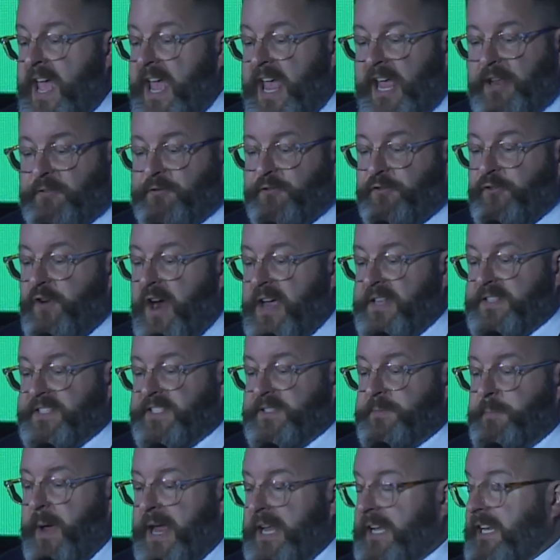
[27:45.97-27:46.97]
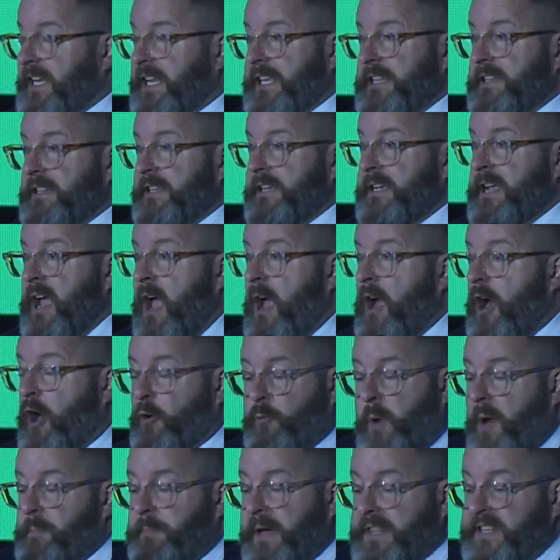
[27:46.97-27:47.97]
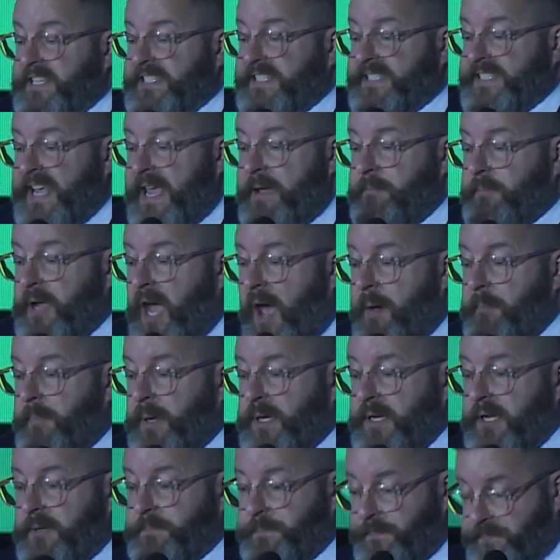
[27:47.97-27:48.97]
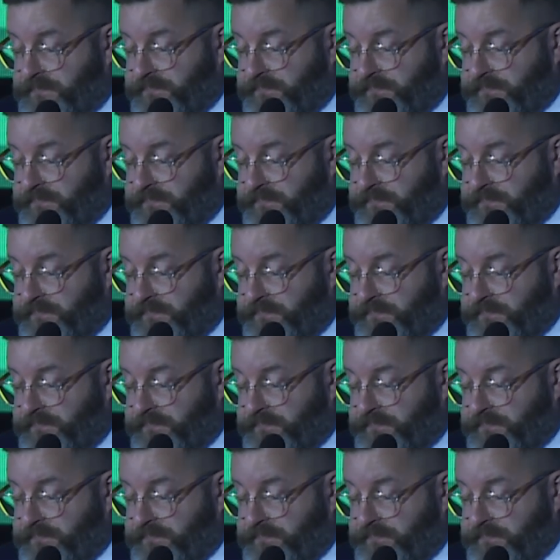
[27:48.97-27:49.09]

in France, Spain, and Italy are run by the same company,